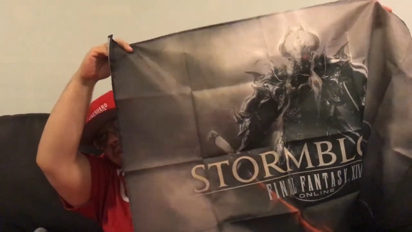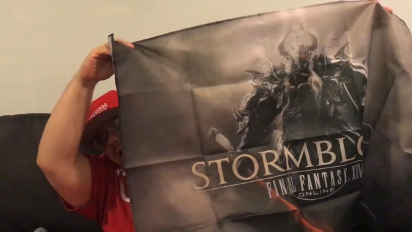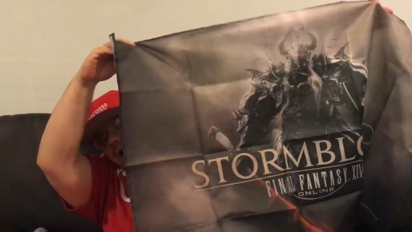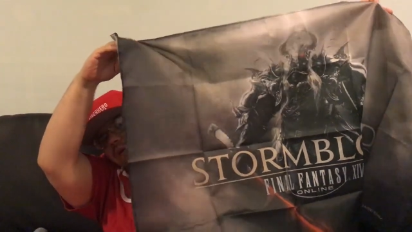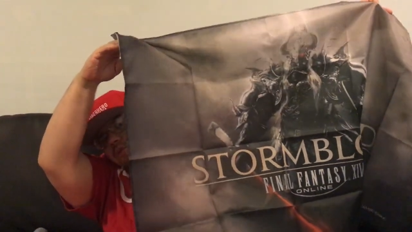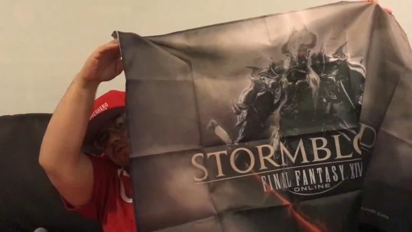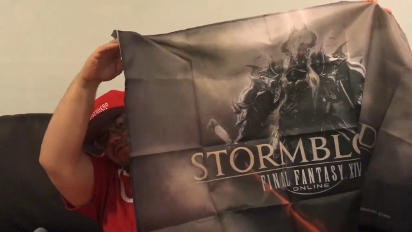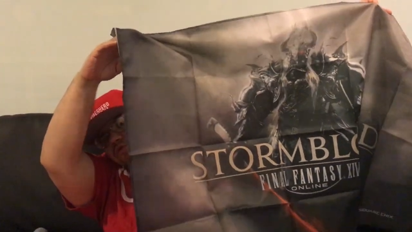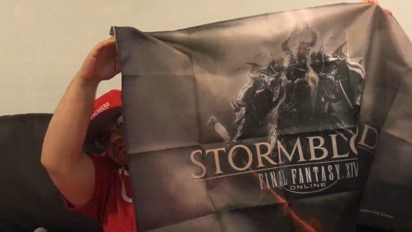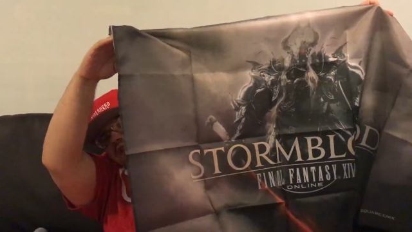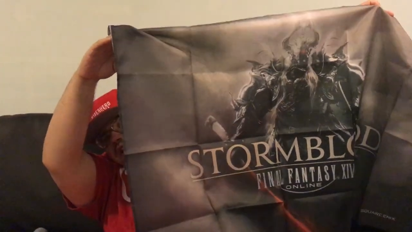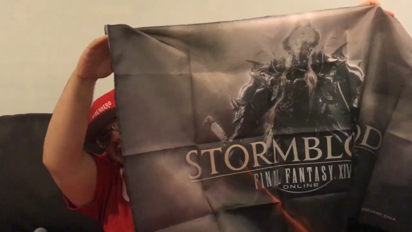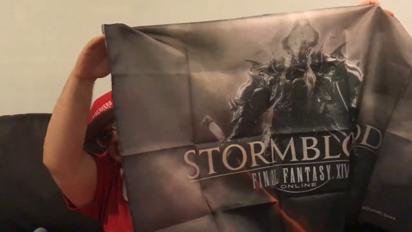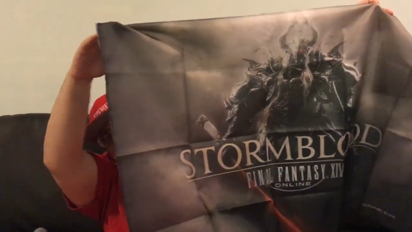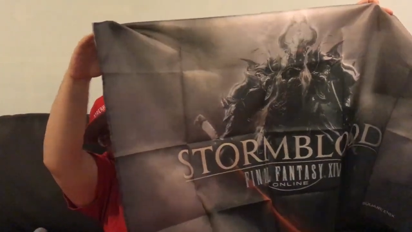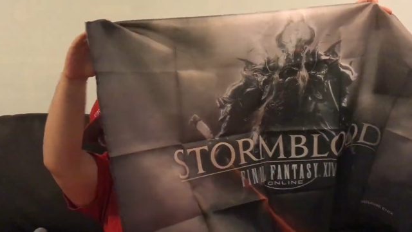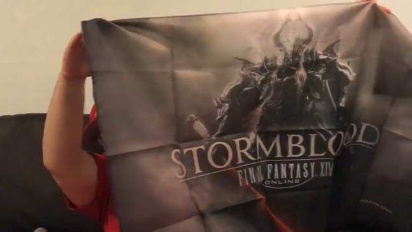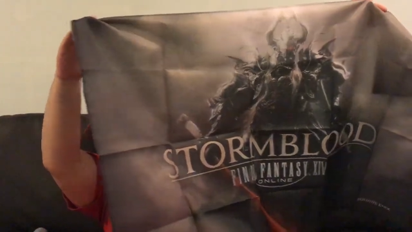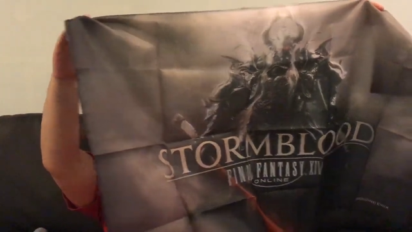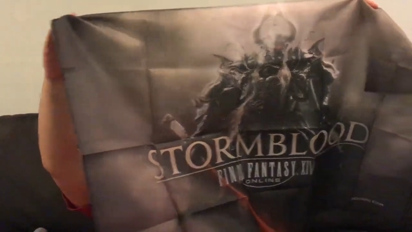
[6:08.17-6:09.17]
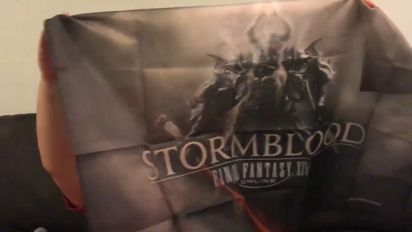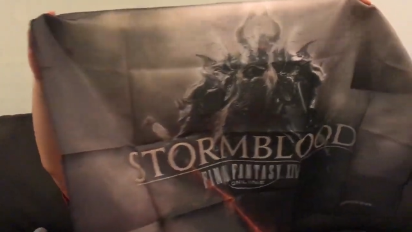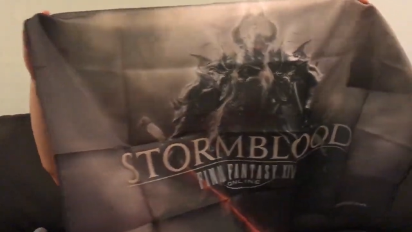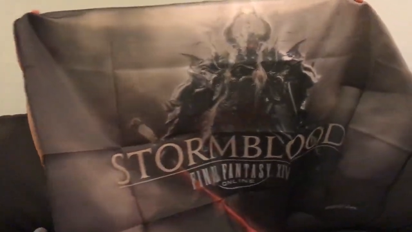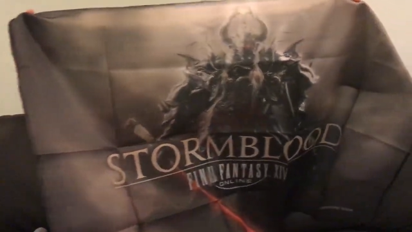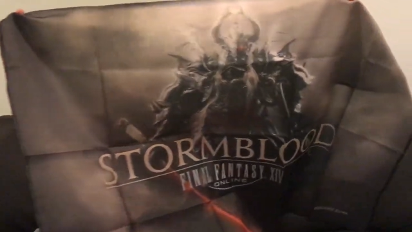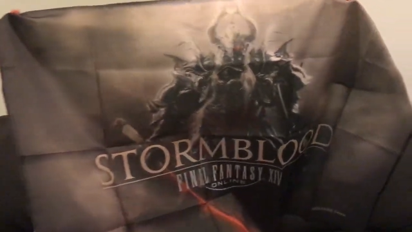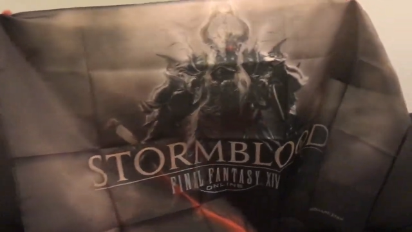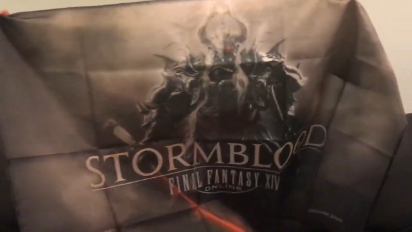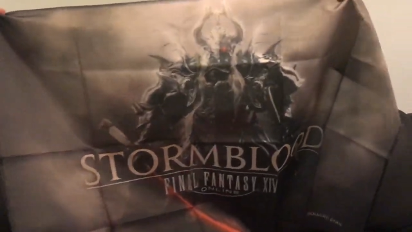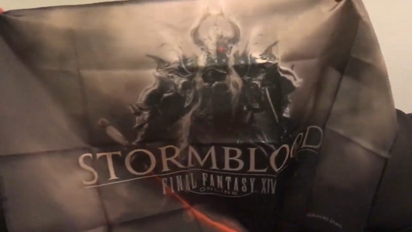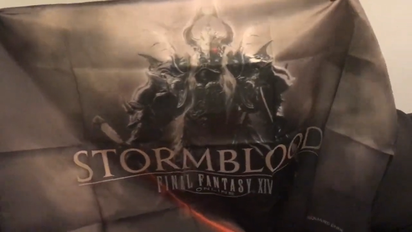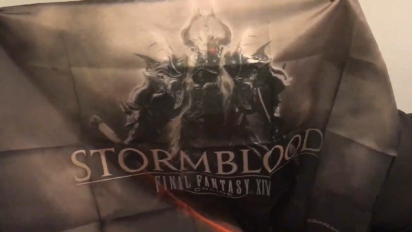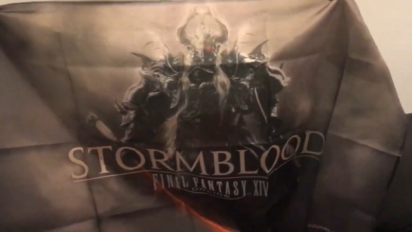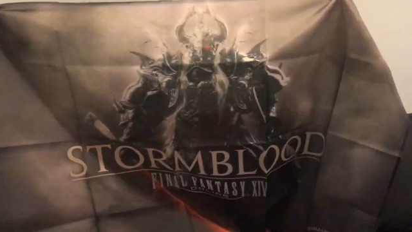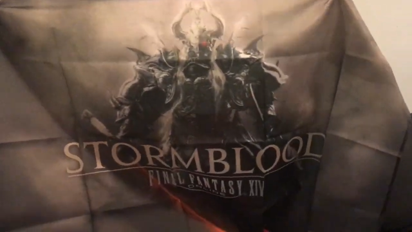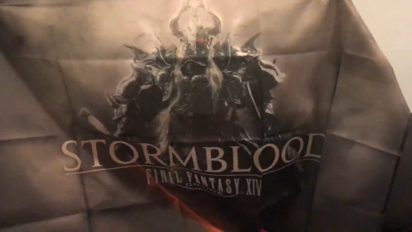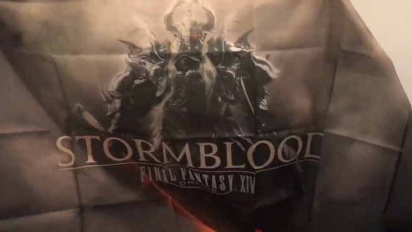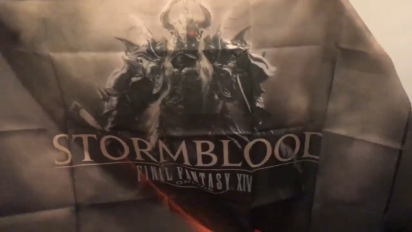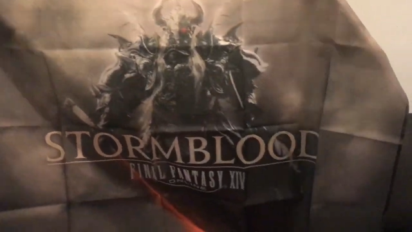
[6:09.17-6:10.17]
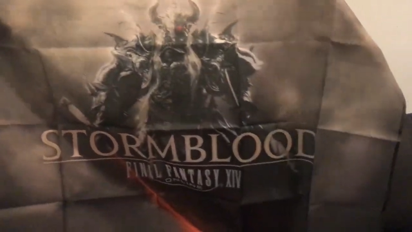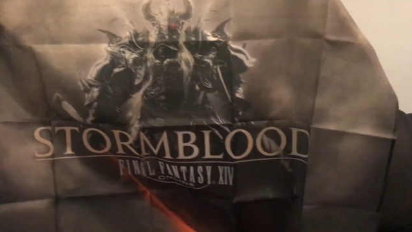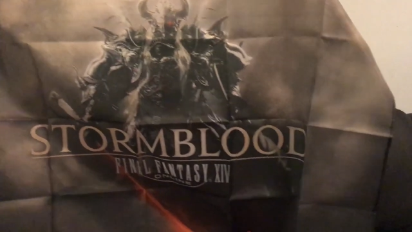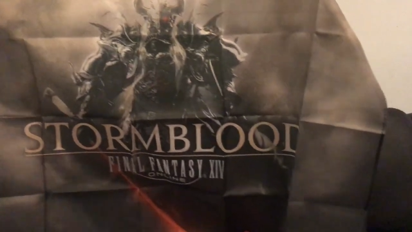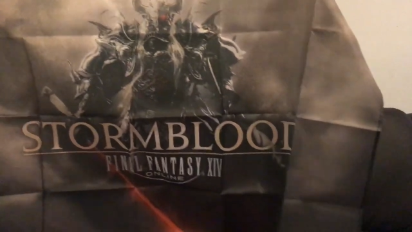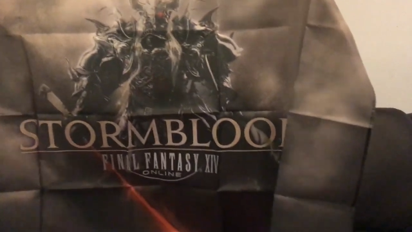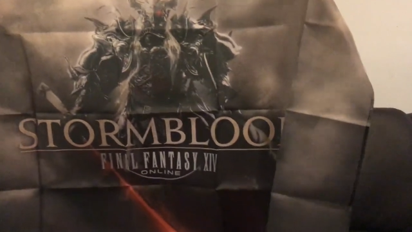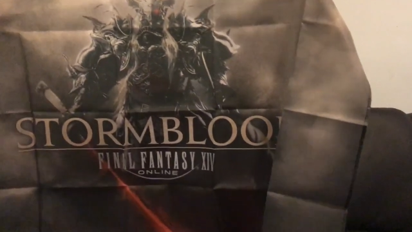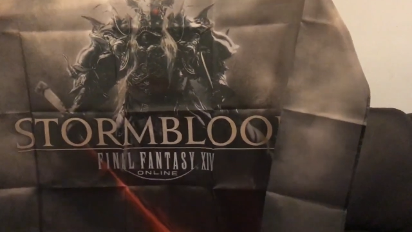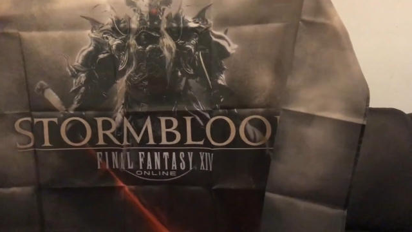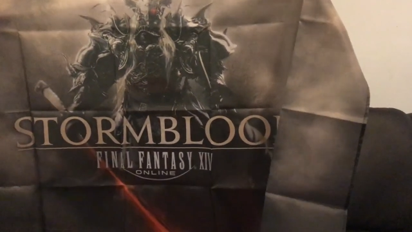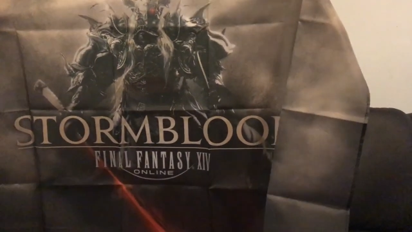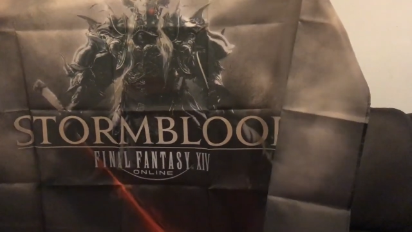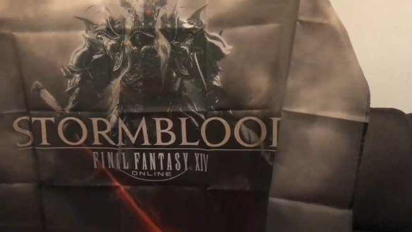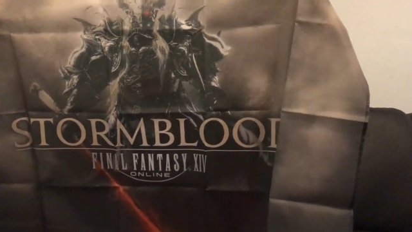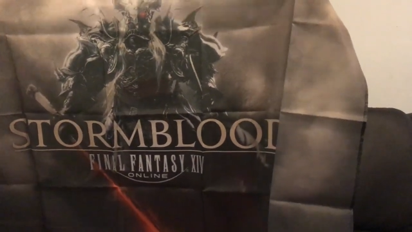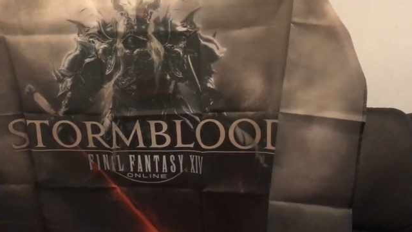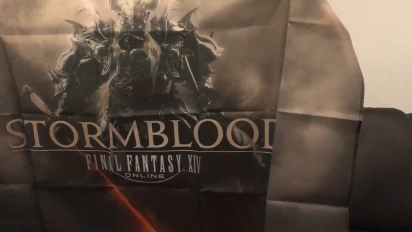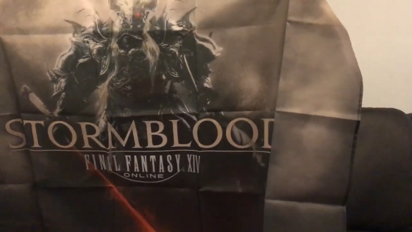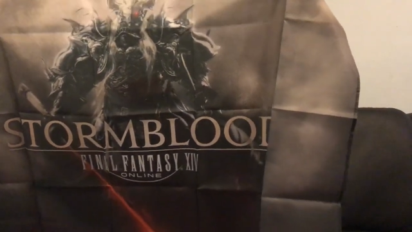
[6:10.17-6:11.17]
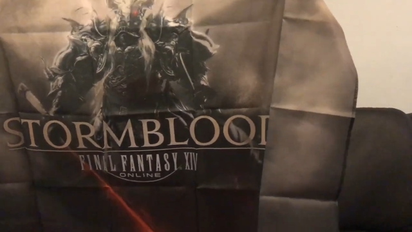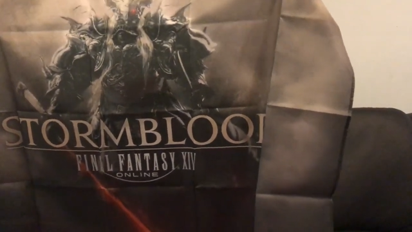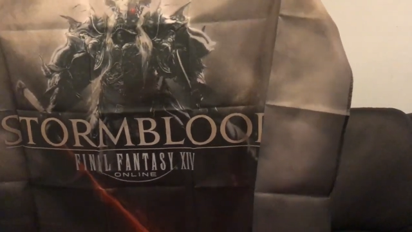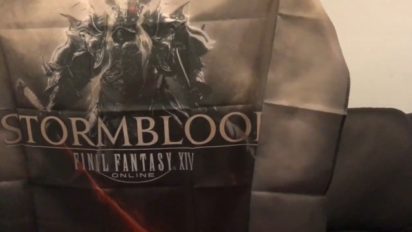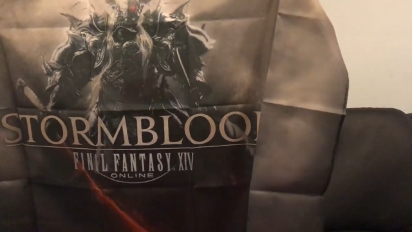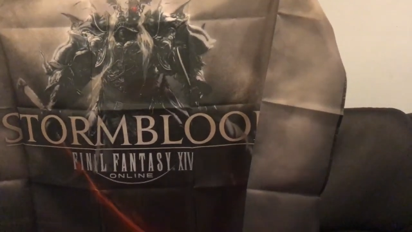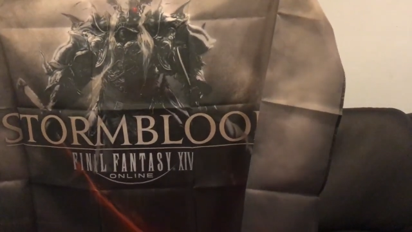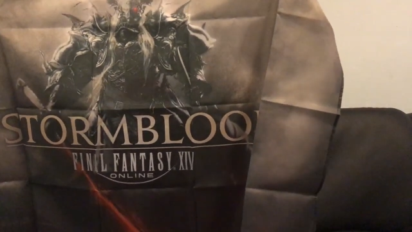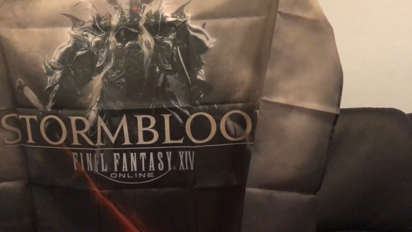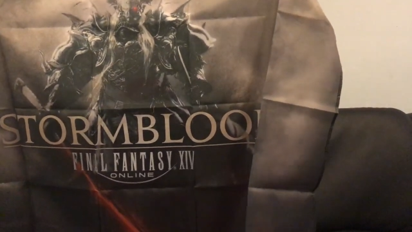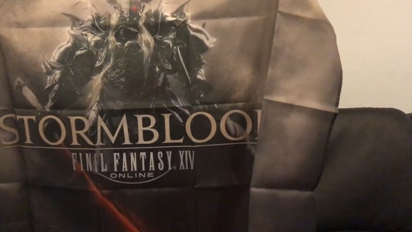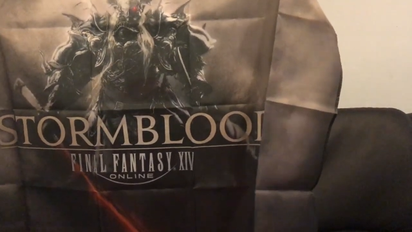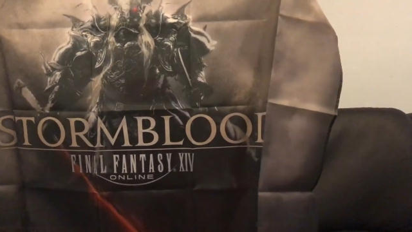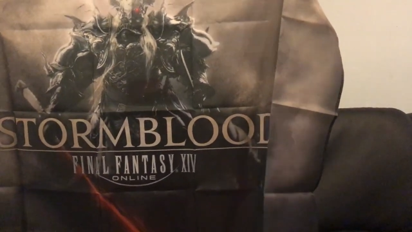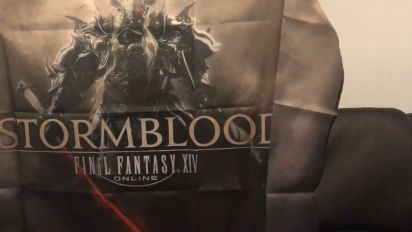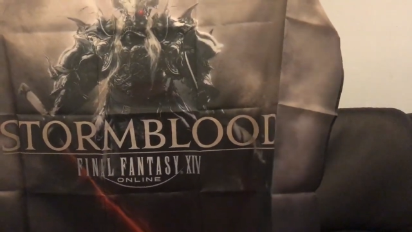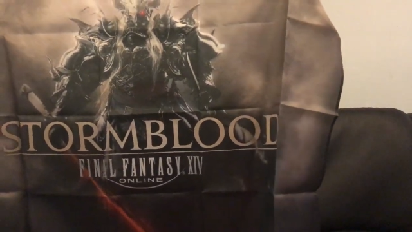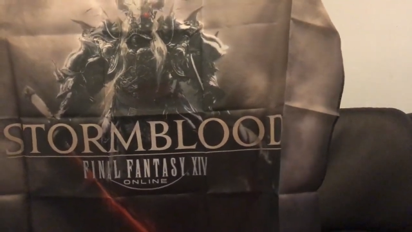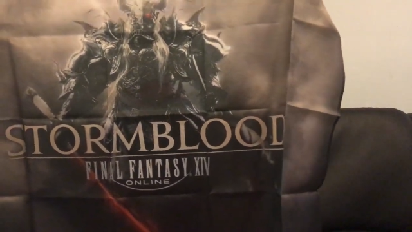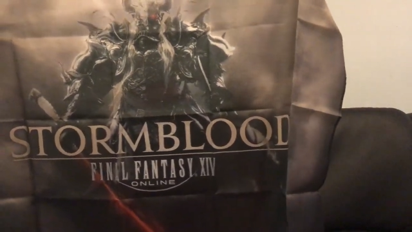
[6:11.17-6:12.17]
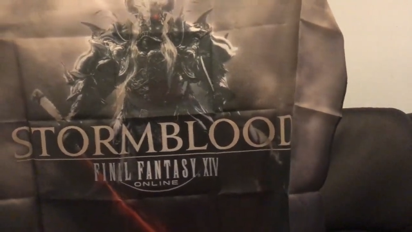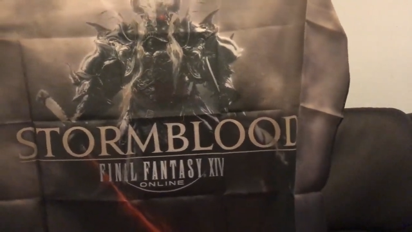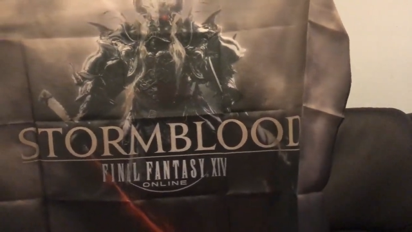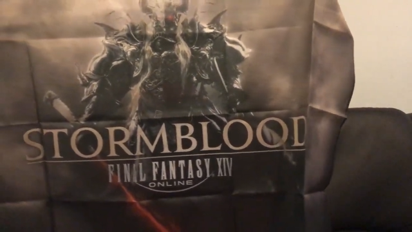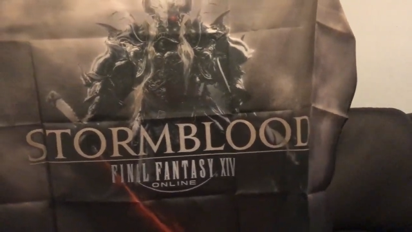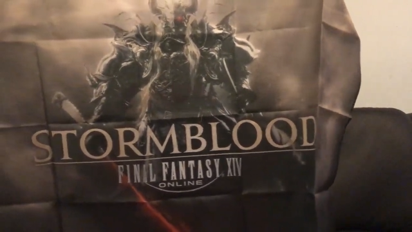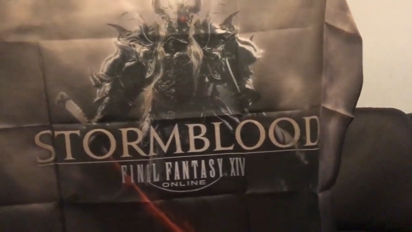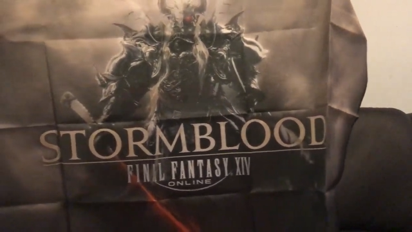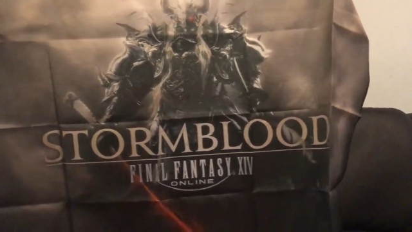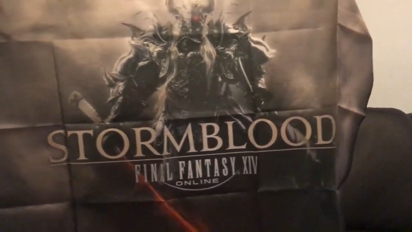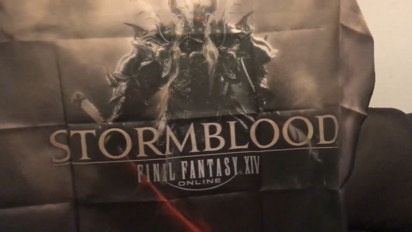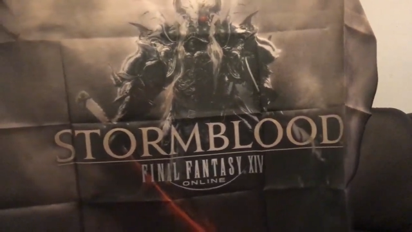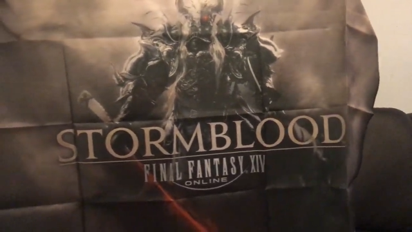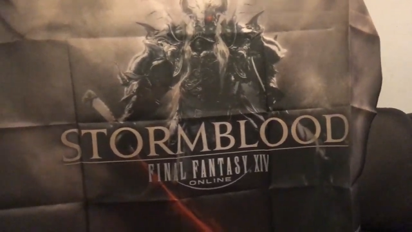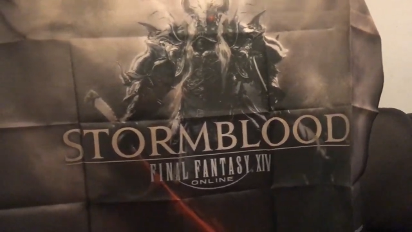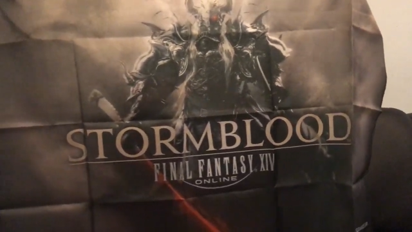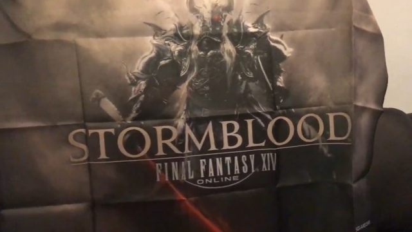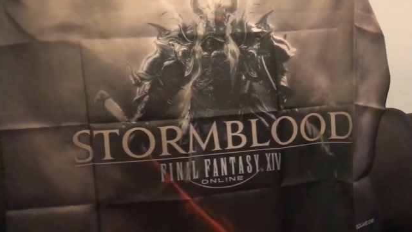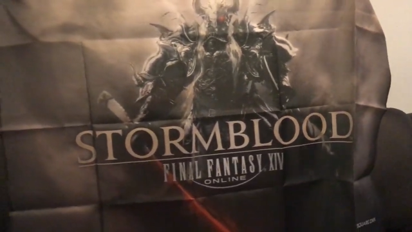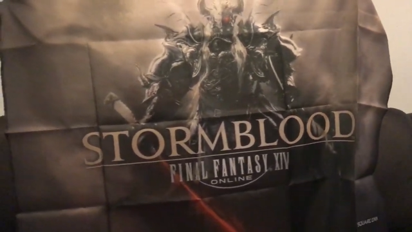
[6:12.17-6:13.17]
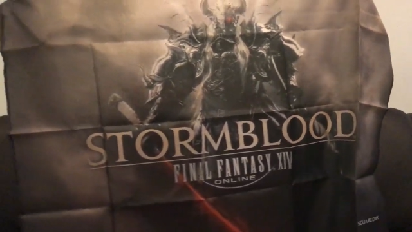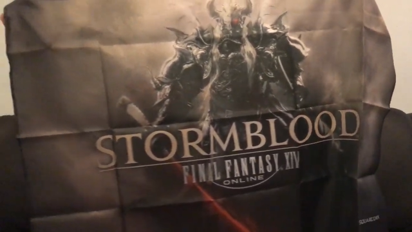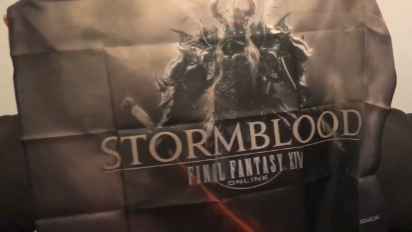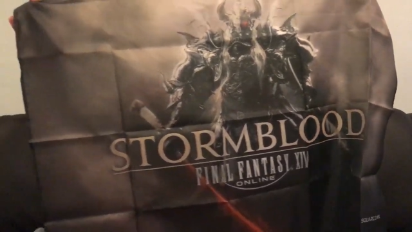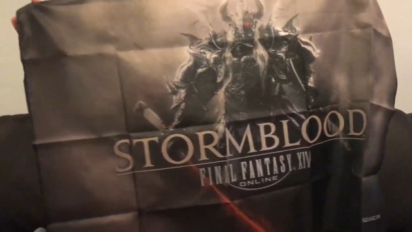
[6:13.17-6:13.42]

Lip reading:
(no speaker visible)